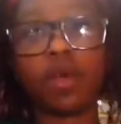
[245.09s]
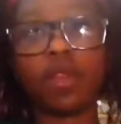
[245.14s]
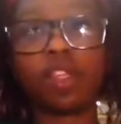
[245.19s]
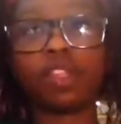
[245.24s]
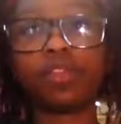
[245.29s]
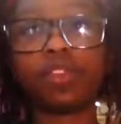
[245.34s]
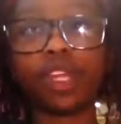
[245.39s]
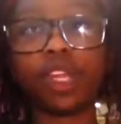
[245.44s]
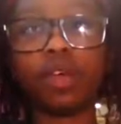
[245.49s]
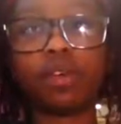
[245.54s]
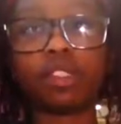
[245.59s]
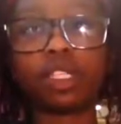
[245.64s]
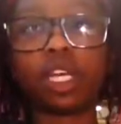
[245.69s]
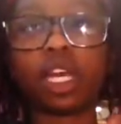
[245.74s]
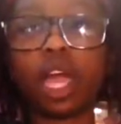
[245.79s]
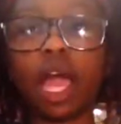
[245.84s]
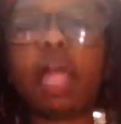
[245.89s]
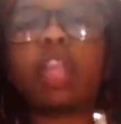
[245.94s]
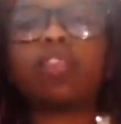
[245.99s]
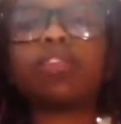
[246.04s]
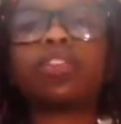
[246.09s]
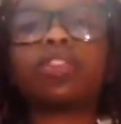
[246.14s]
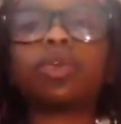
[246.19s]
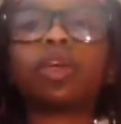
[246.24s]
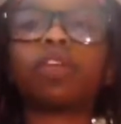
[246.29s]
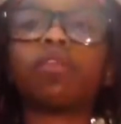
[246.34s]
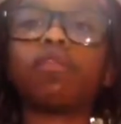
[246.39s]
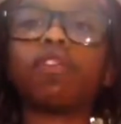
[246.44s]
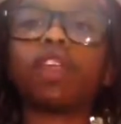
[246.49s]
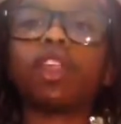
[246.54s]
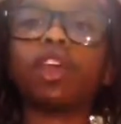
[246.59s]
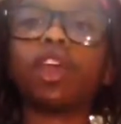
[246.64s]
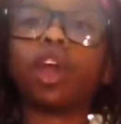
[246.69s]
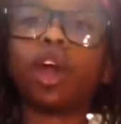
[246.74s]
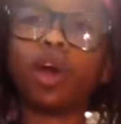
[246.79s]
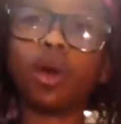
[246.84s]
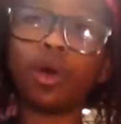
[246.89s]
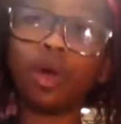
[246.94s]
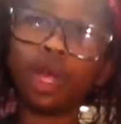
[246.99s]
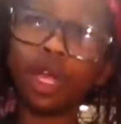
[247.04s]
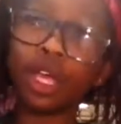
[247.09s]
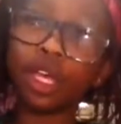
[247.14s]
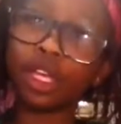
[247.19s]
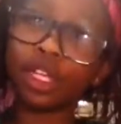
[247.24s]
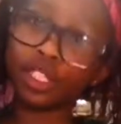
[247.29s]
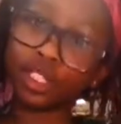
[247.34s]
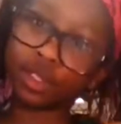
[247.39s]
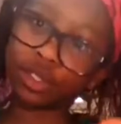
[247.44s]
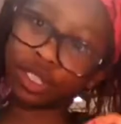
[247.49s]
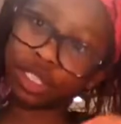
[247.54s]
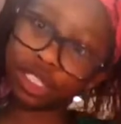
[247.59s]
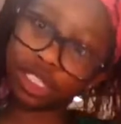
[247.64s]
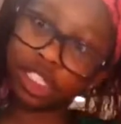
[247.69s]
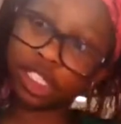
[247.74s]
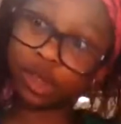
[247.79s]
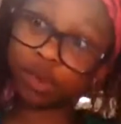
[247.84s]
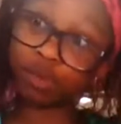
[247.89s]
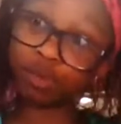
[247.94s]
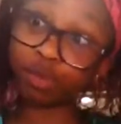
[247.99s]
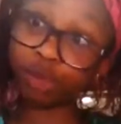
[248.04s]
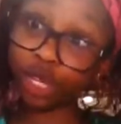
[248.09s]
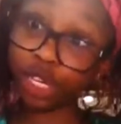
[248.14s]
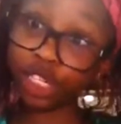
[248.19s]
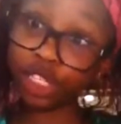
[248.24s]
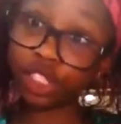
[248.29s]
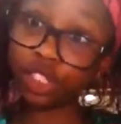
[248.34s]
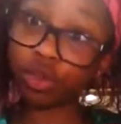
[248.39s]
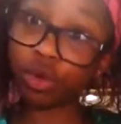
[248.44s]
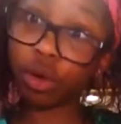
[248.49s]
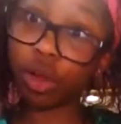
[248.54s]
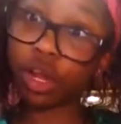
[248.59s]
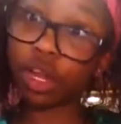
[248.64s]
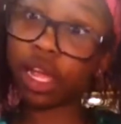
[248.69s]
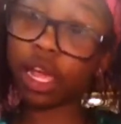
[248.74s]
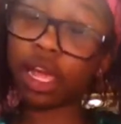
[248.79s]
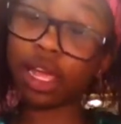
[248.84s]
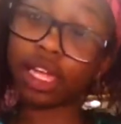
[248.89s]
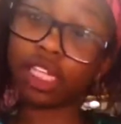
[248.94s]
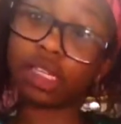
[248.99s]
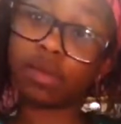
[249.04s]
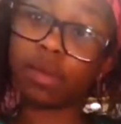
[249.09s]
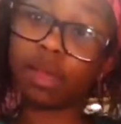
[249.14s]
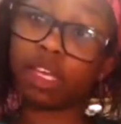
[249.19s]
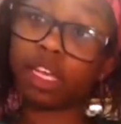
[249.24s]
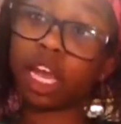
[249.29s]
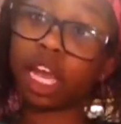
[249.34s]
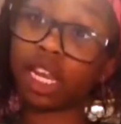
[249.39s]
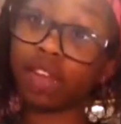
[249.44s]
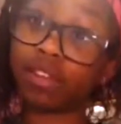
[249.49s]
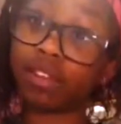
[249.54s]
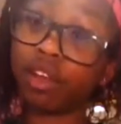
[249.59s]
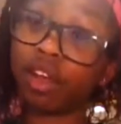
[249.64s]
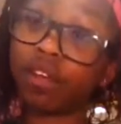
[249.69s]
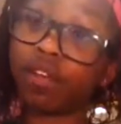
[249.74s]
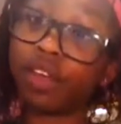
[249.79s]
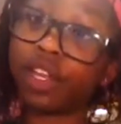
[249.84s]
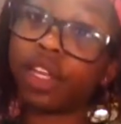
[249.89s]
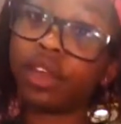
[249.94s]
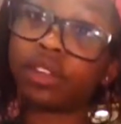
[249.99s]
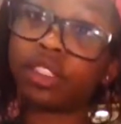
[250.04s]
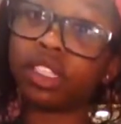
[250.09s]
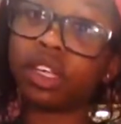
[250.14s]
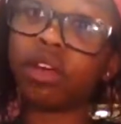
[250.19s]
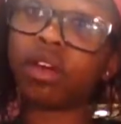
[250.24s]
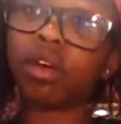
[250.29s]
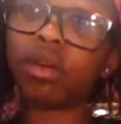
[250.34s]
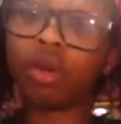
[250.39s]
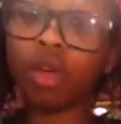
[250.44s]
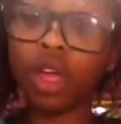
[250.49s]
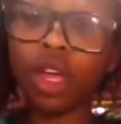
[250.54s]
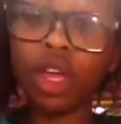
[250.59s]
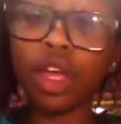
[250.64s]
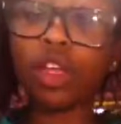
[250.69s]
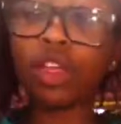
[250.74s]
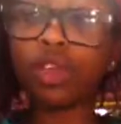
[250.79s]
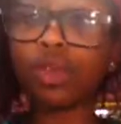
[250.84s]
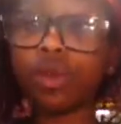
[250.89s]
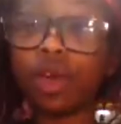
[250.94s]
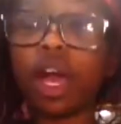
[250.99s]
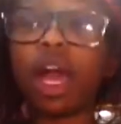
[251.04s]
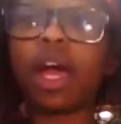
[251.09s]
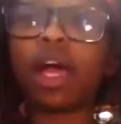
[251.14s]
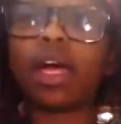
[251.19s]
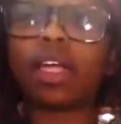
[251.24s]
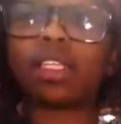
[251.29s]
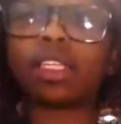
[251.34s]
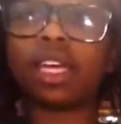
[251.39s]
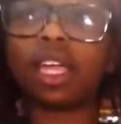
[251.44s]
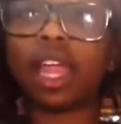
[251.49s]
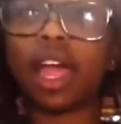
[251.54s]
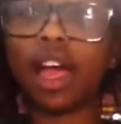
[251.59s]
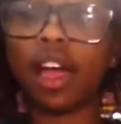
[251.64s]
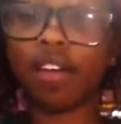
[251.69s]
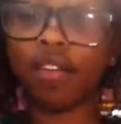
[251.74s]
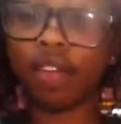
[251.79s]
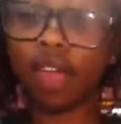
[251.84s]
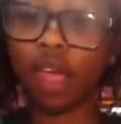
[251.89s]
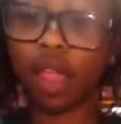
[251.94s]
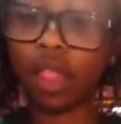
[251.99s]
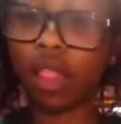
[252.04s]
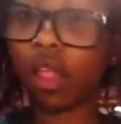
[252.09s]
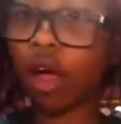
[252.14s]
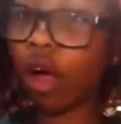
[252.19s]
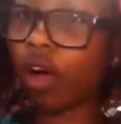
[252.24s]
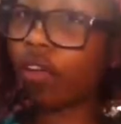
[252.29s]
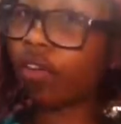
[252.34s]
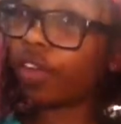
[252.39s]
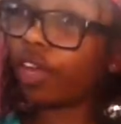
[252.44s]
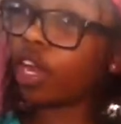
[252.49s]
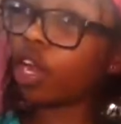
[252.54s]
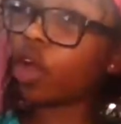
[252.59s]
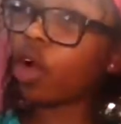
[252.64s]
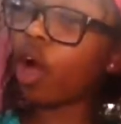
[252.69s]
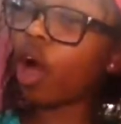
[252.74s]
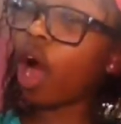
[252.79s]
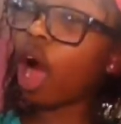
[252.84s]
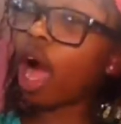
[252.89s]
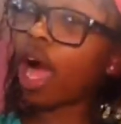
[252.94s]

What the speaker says: And this video is a kind of short video. So since it's pretty short, I like to make kind of long videos so you guys can have a long video.